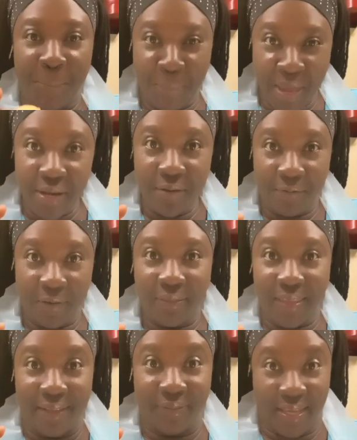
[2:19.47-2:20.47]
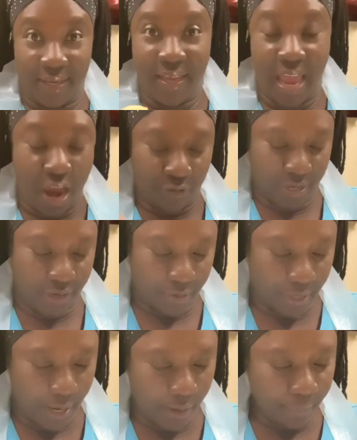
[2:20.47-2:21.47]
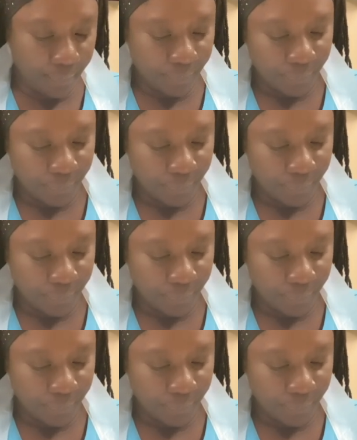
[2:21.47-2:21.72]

benefit that they carry, okay?